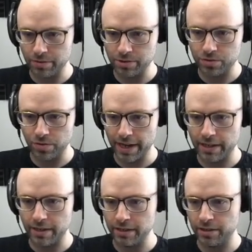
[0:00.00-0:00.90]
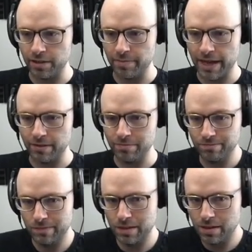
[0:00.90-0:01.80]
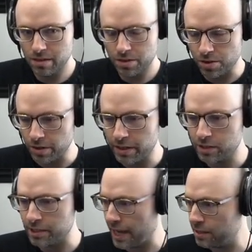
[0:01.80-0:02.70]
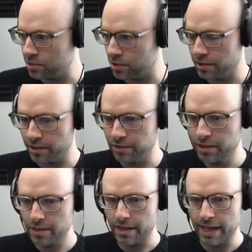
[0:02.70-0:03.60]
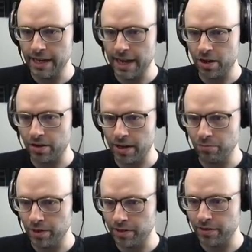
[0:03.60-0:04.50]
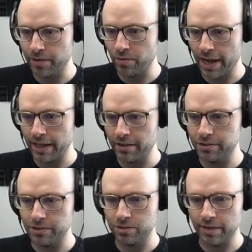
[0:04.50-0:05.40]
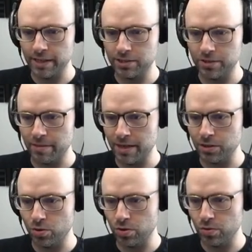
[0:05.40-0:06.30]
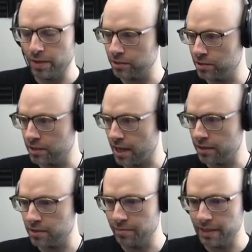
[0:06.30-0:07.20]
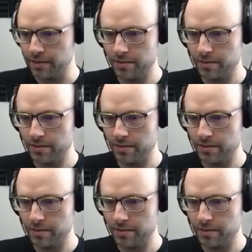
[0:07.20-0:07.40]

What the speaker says: was great until about 30 seconds ago, and now I'm wondering why a stranger at my door who wants to talk to me.